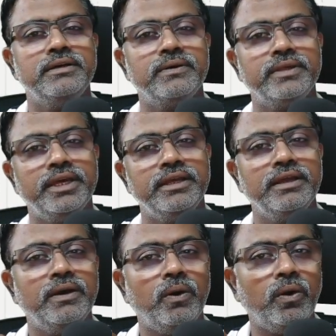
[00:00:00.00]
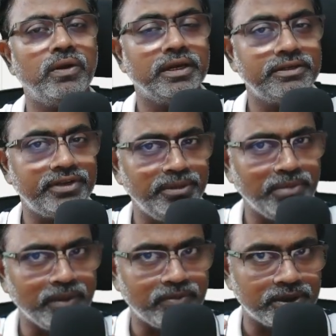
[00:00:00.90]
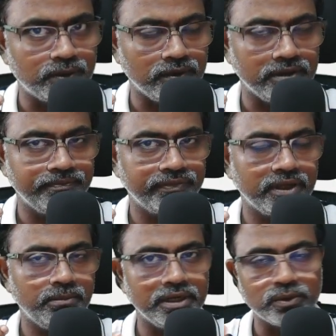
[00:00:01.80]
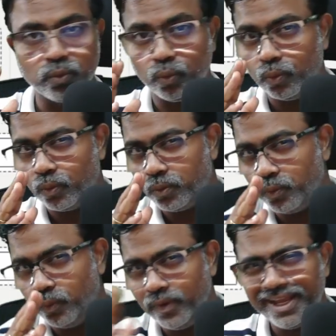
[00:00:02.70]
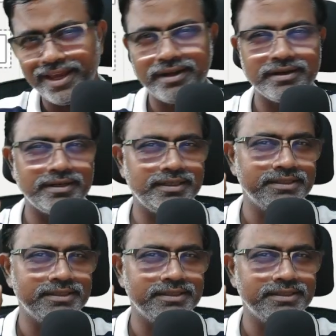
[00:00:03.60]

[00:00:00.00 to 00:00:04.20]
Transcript: okay, or a tree map visual. But where is